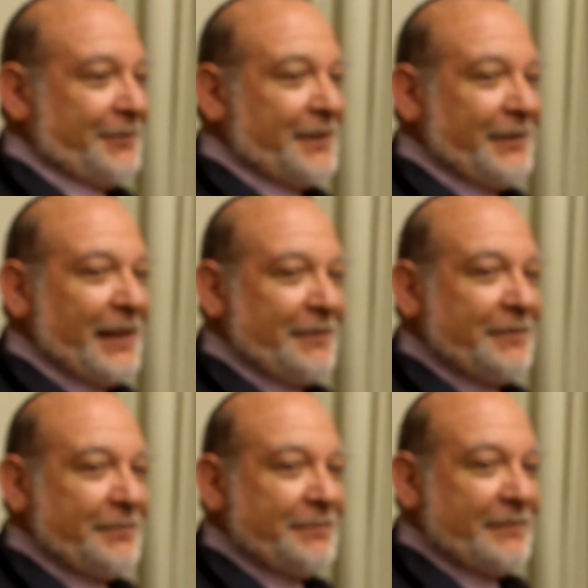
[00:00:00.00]
would have had
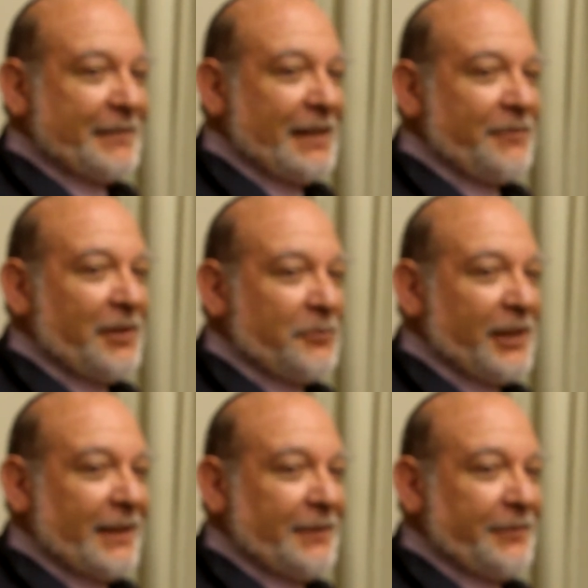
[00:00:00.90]
Hebron,
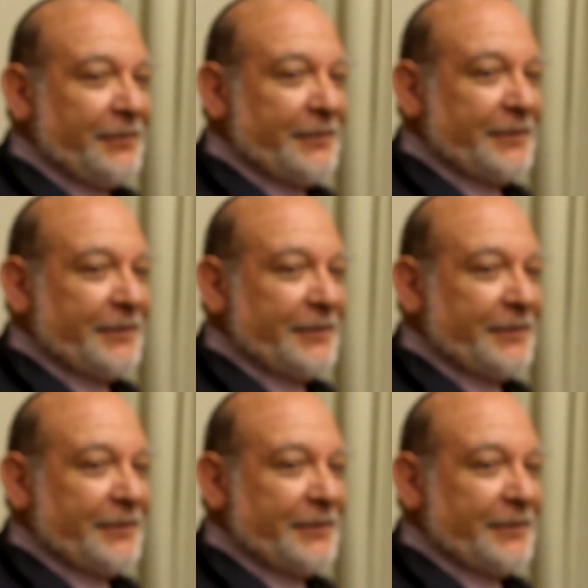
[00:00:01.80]
where I live.